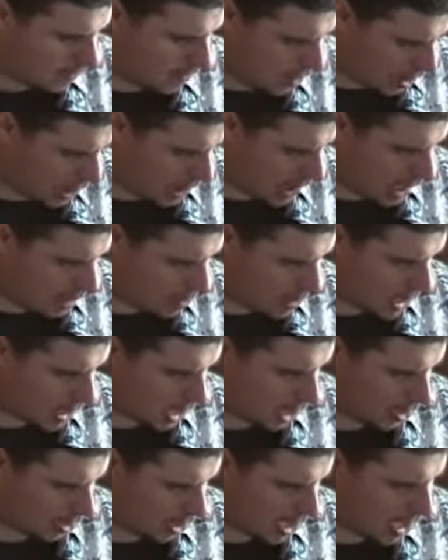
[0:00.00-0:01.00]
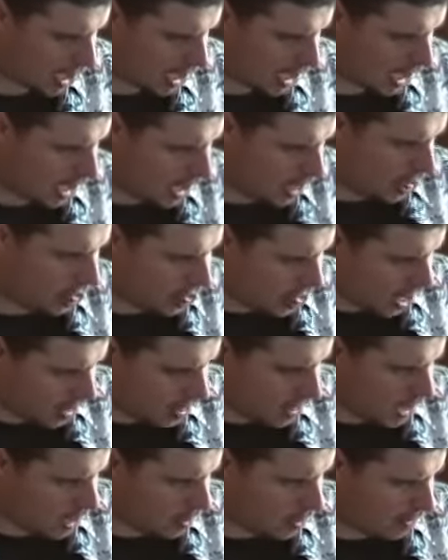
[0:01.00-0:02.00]
First lemon curry,
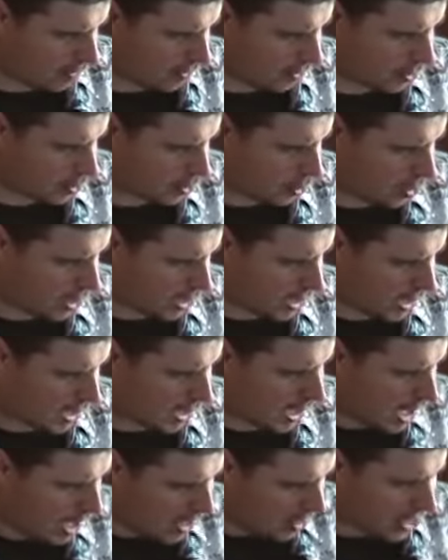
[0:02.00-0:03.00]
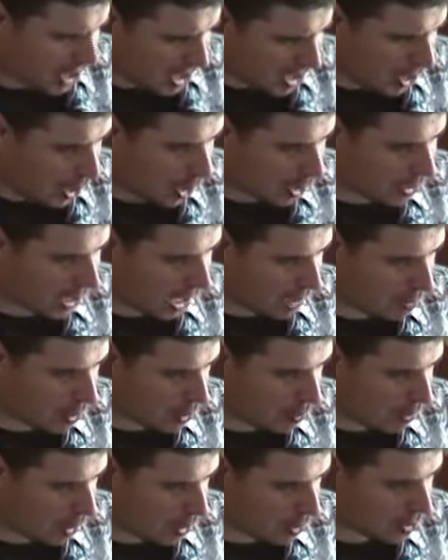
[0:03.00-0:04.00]
then the universal greeting, then card
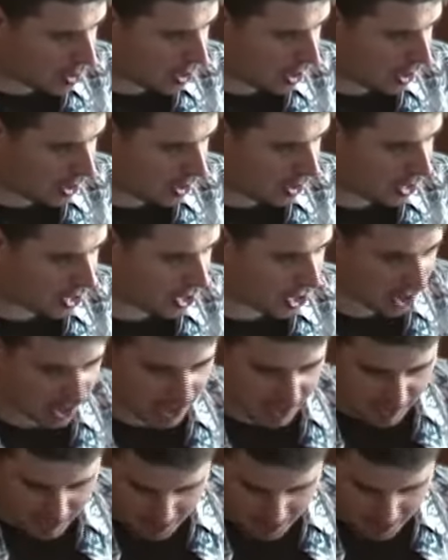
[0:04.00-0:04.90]
games on motorcycles.